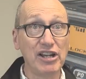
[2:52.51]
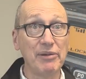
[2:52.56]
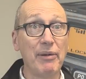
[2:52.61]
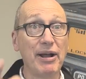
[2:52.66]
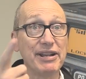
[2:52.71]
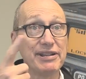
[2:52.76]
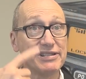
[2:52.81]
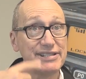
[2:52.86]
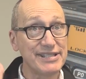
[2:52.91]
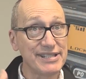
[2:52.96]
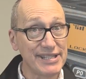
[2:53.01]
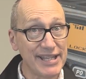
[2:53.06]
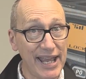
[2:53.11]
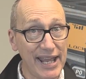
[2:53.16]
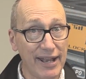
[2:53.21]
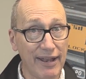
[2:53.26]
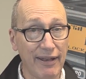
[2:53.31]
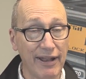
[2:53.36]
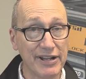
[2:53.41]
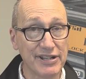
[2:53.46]
my
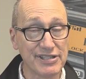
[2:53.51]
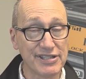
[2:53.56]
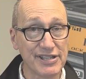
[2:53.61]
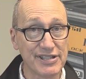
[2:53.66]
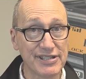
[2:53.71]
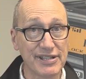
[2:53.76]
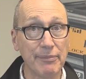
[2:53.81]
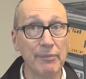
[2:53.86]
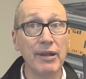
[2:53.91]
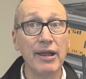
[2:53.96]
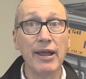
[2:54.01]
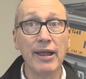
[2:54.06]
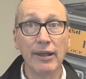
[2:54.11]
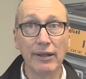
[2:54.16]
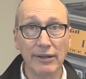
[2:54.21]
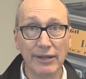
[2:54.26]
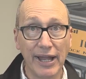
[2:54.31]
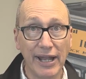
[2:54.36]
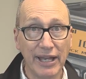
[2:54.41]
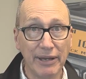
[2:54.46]
satellite system
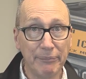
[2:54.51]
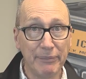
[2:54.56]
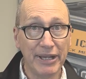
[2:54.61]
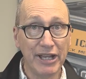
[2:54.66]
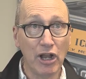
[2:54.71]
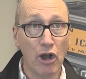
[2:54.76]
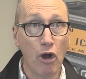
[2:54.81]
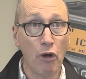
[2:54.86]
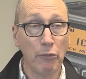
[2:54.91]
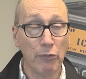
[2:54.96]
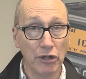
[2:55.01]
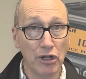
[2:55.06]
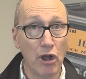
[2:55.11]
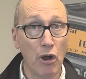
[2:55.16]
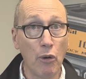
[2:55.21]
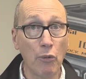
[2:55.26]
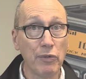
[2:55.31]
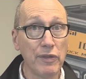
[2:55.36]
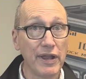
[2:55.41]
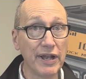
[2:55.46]
letting me
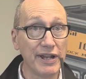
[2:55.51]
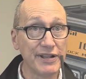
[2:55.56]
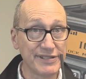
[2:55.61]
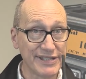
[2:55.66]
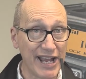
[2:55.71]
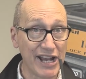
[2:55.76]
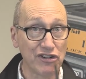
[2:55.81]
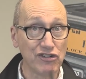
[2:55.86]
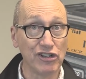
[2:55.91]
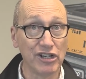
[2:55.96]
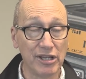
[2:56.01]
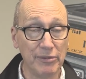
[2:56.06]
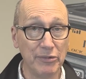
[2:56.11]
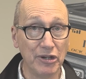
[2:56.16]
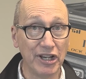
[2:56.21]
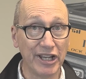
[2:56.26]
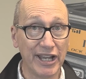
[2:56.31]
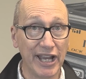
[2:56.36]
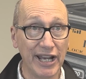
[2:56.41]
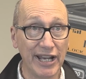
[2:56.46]
know that it's actually
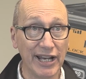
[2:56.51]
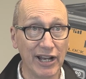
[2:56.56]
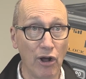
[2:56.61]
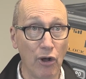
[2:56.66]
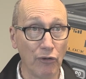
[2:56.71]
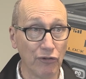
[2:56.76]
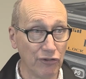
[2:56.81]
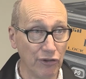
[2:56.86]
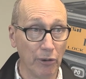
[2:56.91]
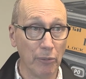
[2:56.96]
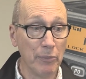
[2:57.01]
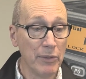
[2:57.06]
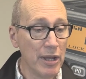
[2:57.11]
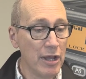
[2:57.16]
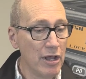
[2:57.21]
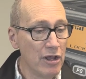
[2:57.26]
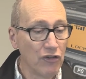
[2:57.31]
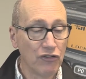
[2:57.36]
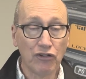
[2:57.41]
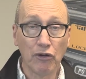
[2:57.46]
communicating also.
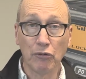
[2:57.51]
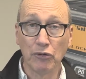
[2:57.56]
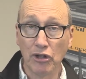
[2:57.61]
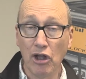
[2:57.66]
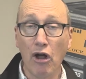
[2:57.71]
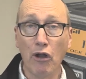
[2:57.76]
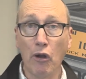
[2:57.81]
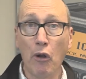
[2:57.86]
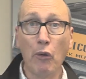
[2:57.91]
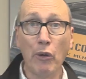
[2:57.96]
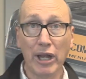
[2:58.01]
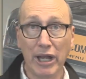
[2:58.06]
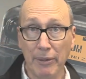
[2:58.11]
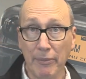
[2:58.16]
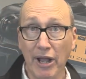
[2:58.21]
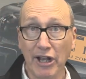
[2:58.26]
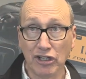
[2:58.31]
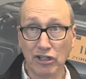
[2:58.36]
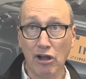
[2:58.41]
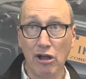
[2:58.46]
So not only am
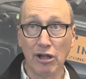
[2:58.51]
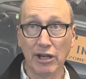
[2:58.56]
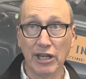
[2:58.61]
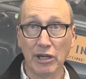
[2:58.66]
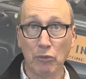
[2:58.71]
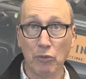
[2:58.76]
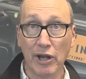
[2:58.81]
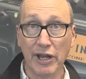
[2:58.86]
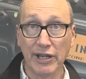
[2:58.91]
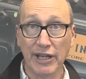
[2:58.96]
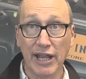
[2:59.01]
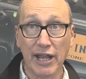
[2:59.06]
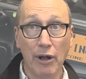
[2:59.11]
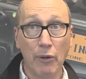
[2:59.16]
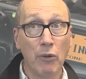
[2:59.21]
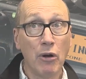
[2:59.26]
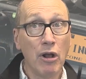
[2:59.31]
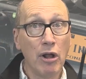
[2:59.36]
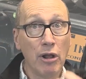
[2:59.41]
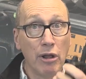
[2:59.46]
I talking right
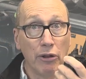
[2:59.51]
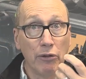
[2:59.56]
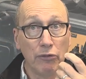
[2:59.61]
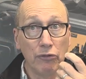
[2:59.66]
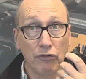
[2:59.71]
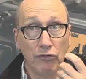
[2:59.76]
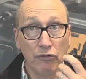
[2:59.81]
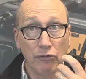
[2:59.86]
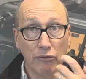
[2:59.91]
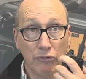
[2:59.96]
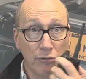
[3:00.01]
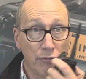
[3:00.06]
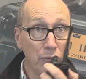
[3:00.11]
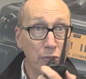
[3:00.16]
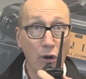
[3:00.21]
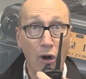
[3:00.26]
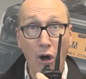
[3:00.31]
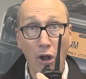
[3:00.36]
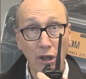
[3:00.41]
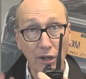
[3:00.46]
now
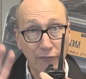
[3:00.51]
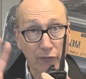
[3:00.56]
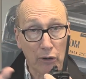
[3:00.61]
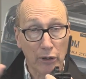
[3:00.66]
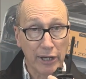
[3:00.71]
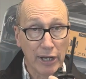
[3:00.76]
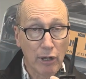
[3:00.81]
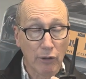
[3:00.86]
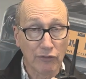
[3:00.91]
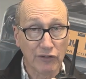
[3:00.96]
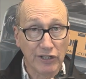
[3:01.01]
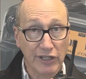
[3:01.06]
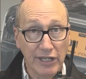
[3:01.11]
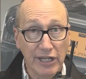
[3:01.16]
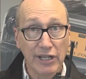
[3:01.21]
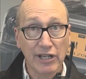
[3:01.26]
through all of our LTE